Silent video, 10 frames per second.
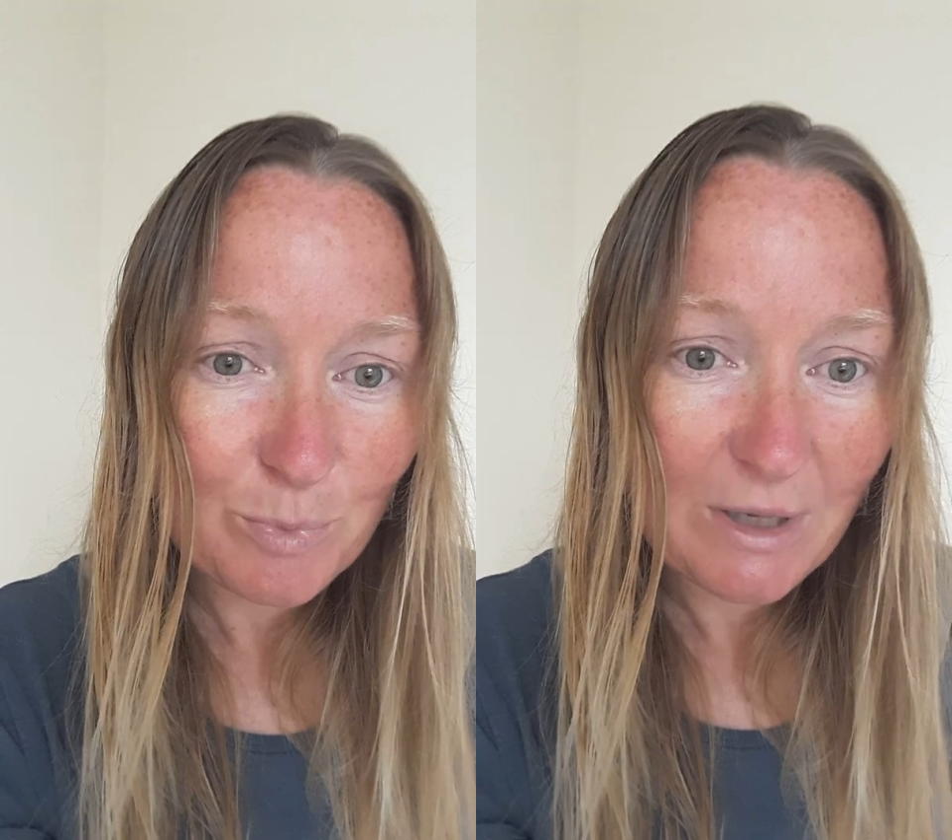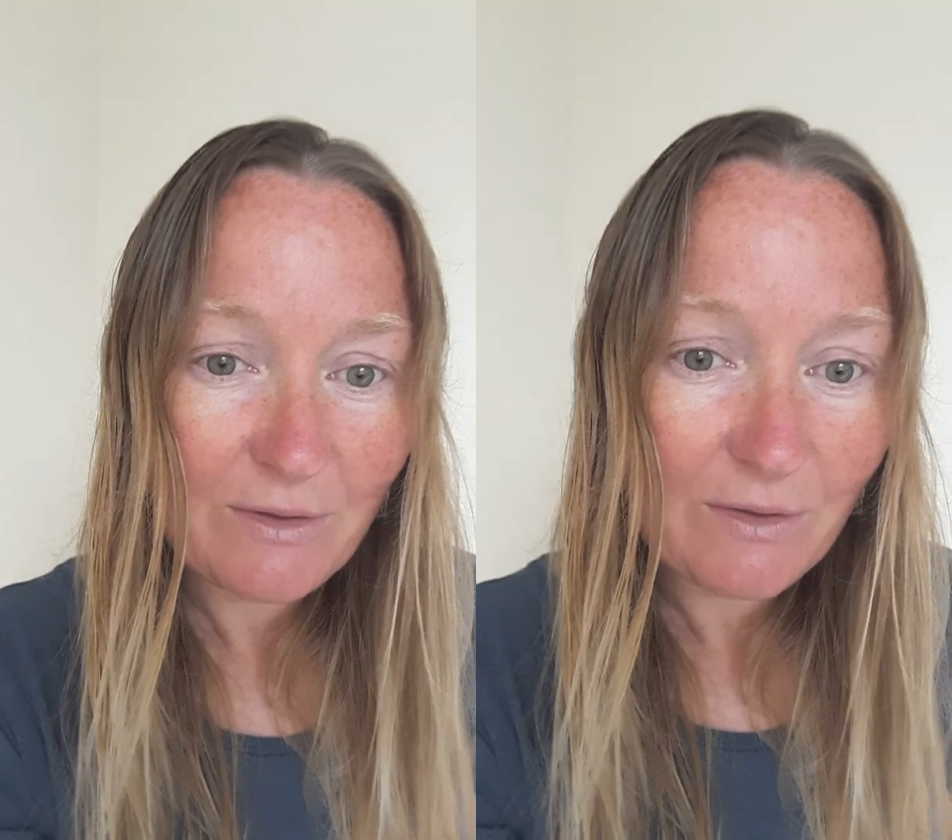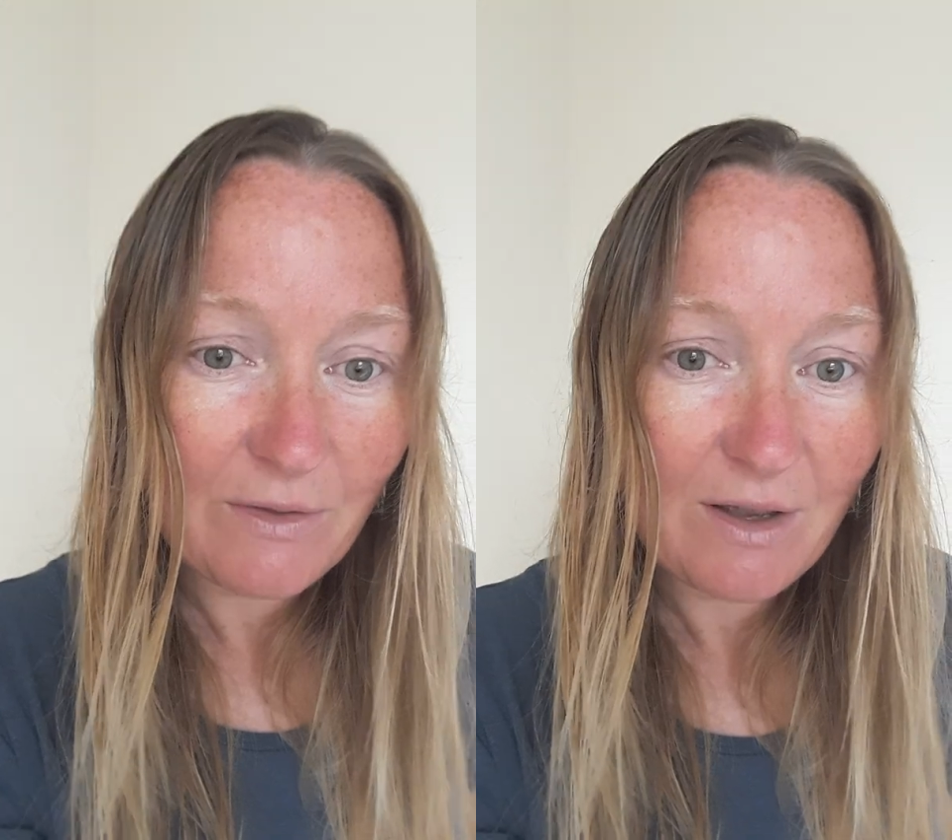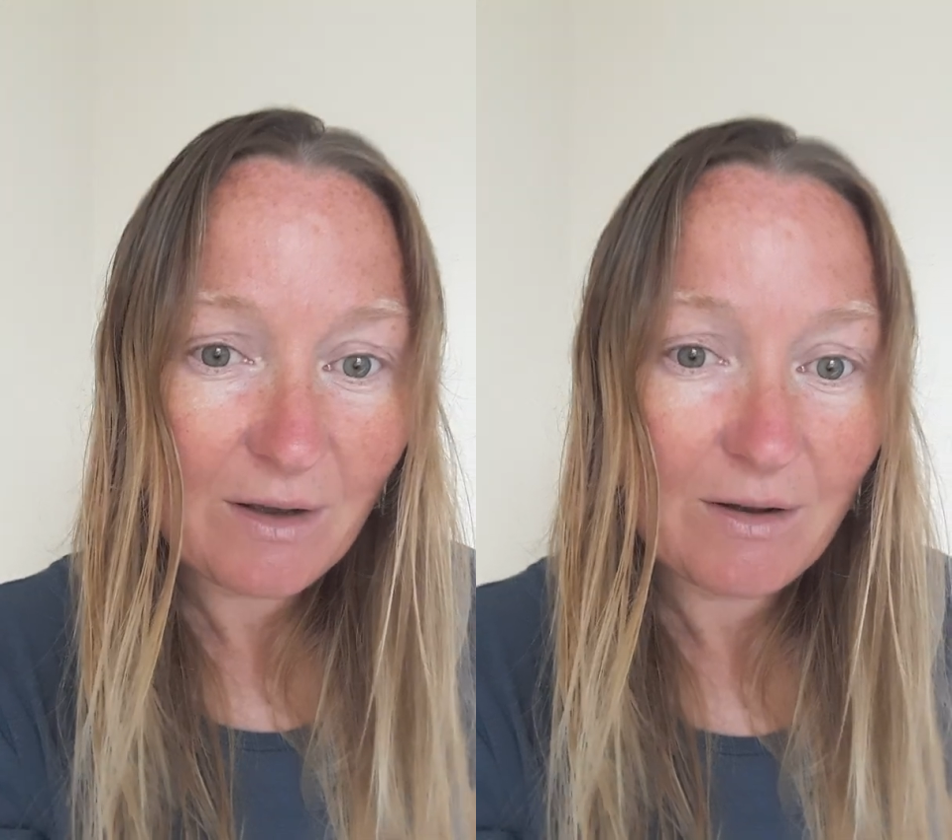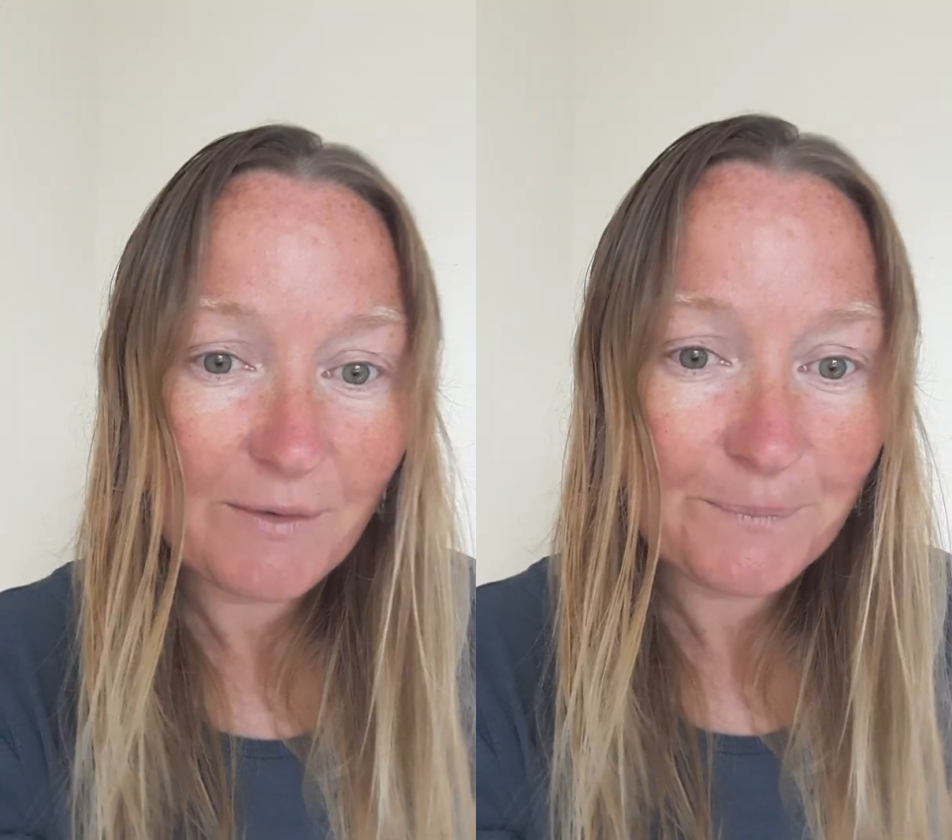bigger than they
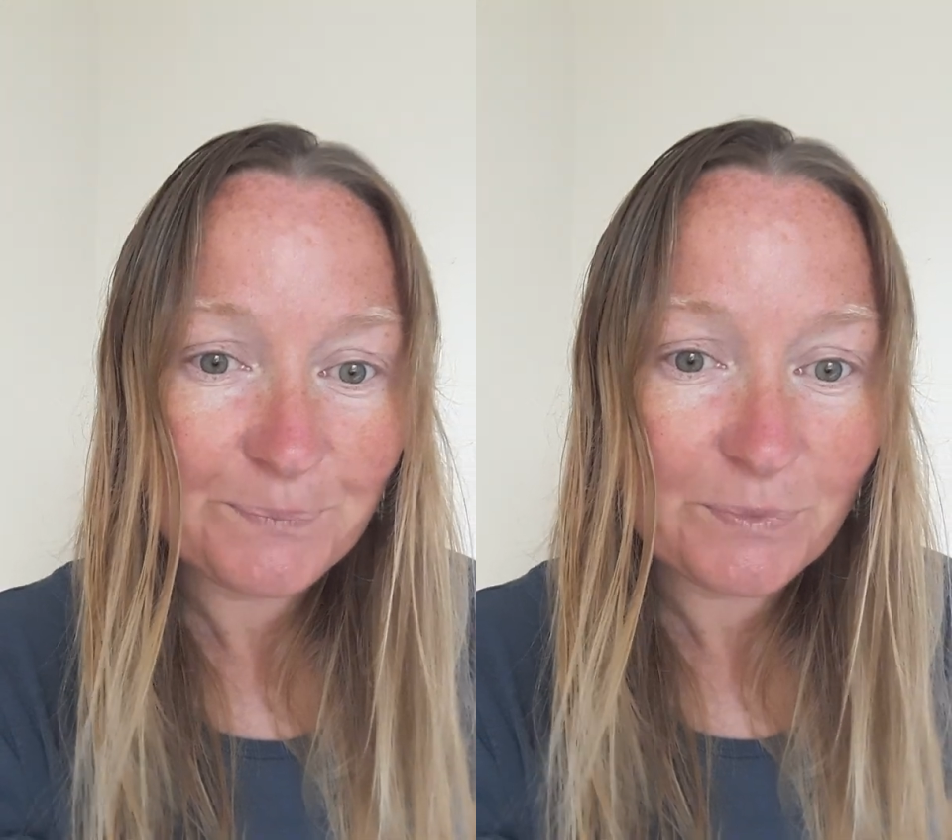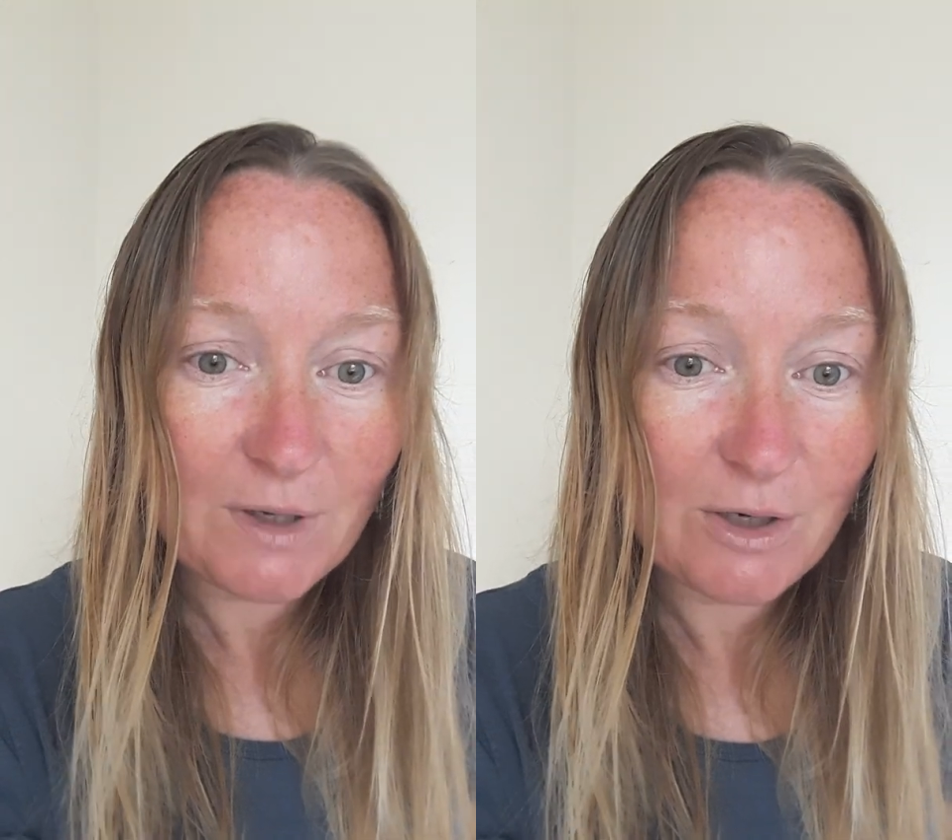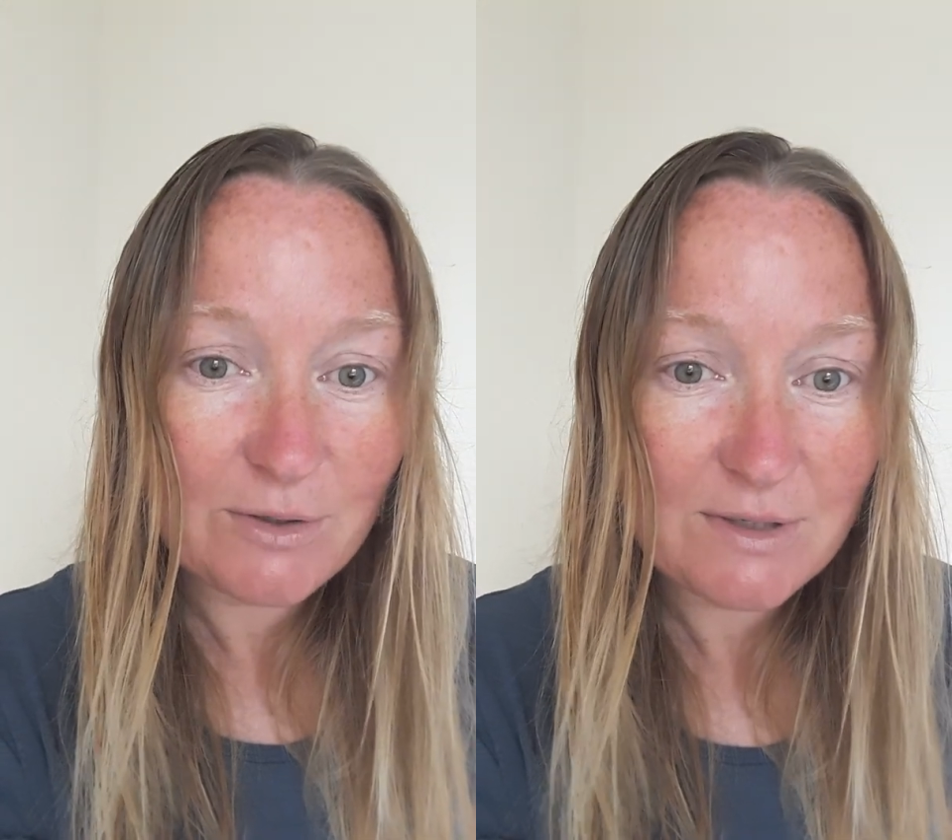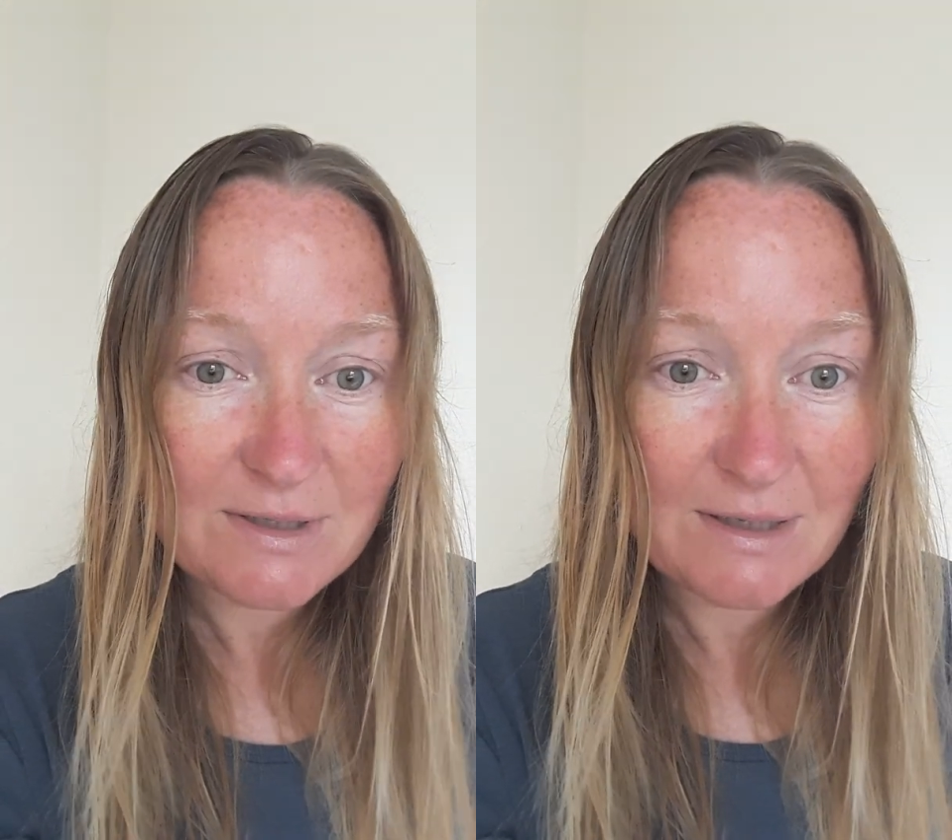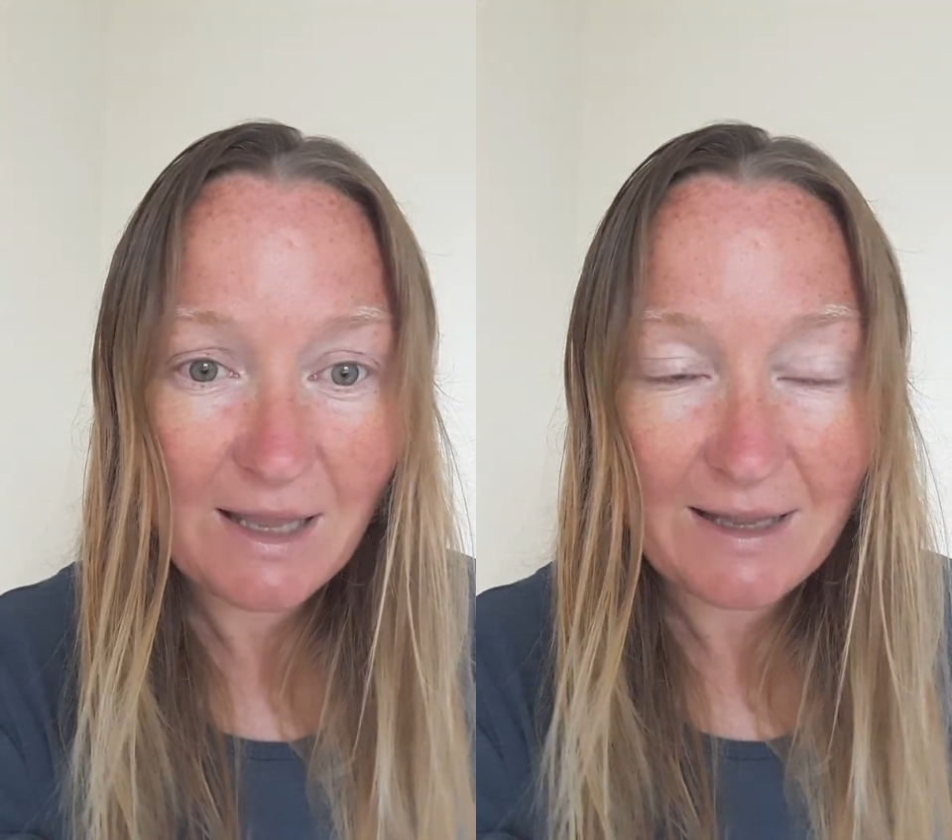are closer
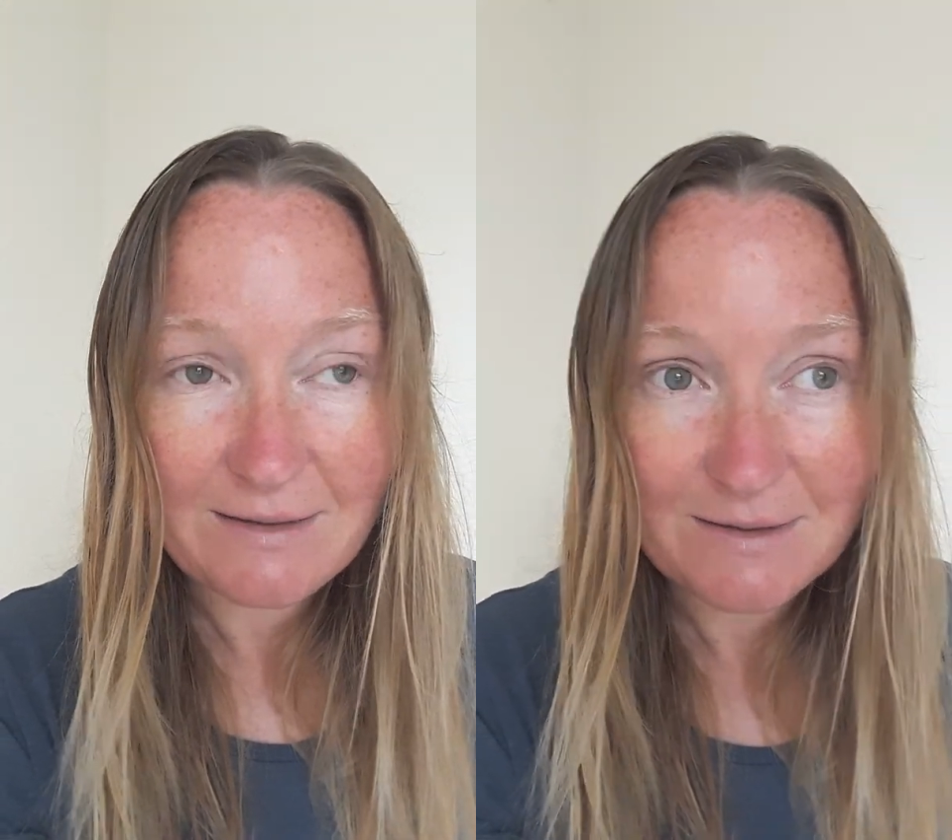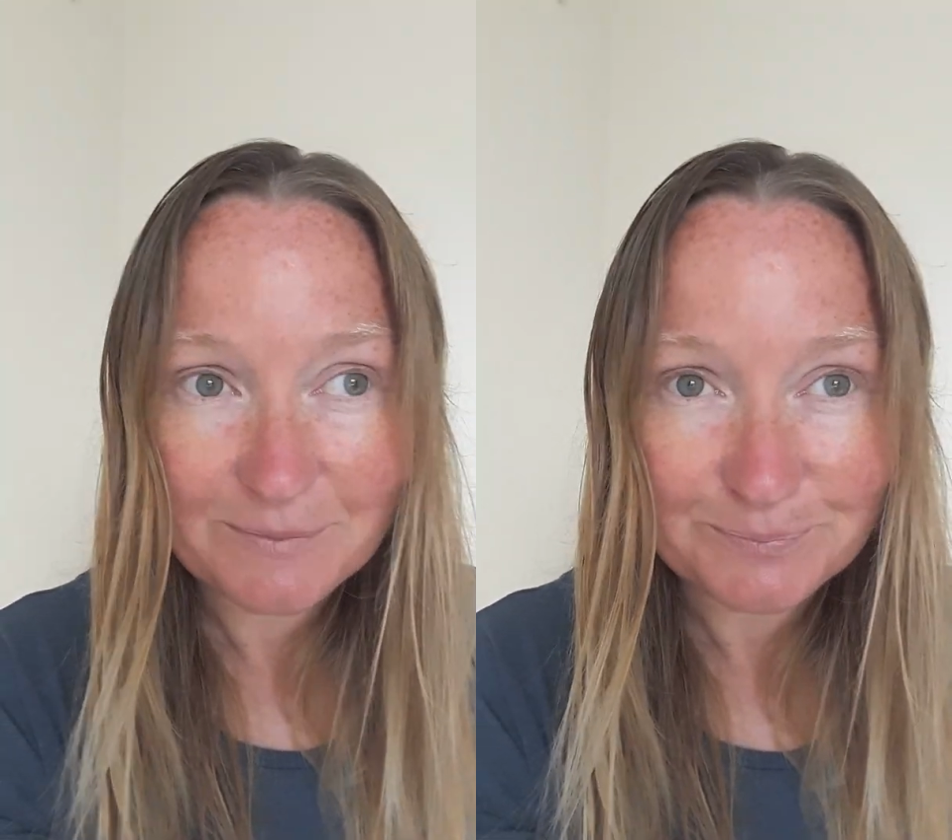to land.